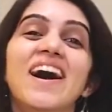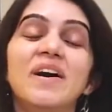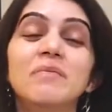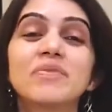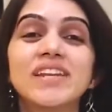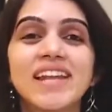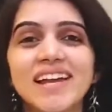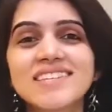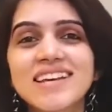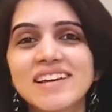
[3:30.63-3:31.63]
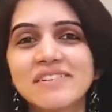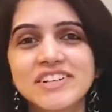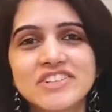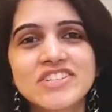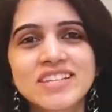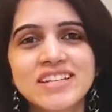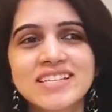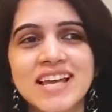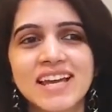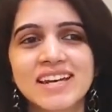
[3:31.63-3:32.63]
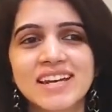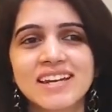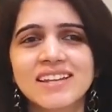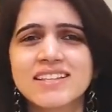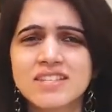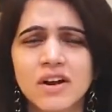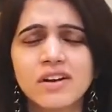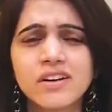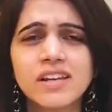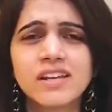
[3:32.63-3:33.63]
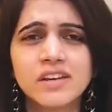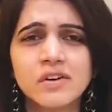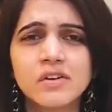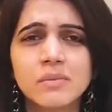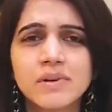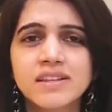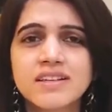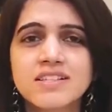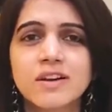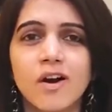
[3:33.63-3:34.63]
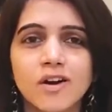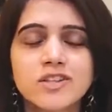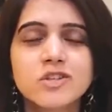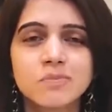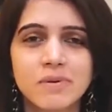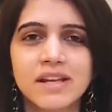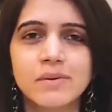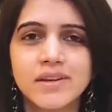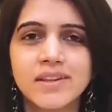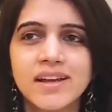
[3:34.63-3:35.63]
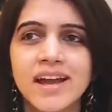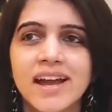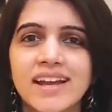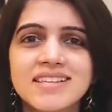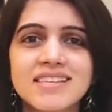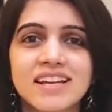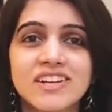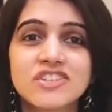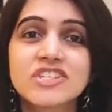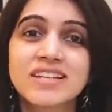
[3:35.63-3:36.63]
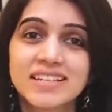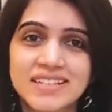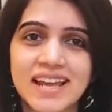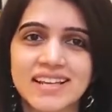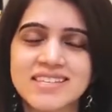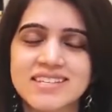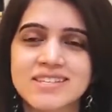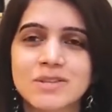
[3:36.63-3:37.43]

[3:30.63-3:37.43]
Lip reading: The next kind of interesting design idea that's not really new, but there's lots to play with, is interesting text.